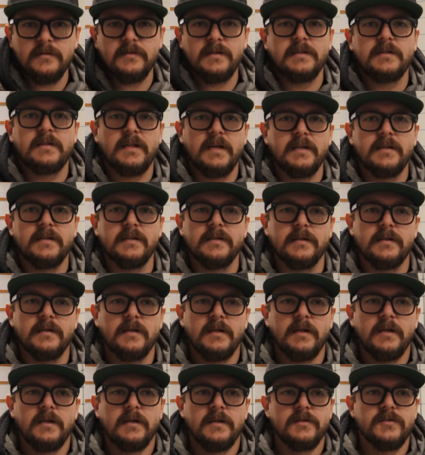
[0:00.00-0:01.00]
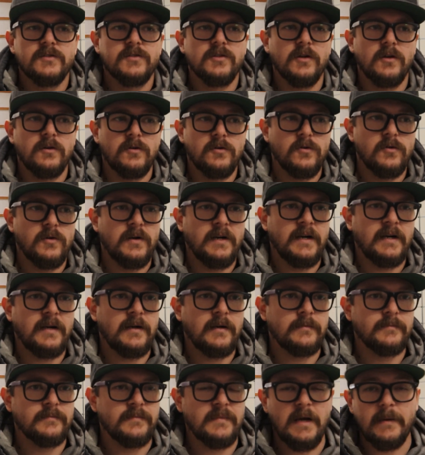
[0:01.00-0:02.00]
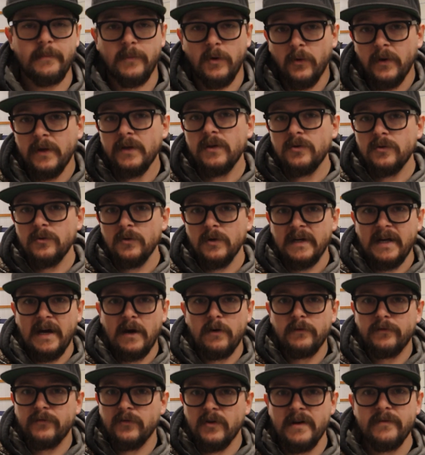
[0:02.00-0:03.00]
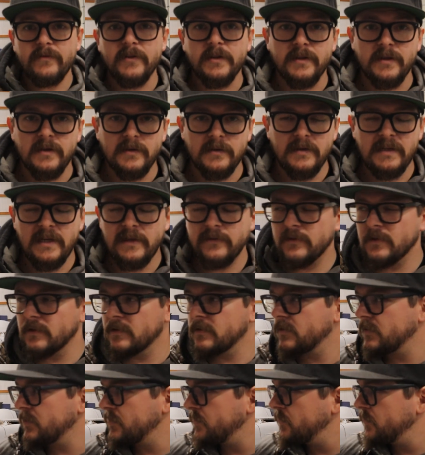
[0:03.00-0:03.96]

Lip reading: that they did. So I'm going to account for everything. Even the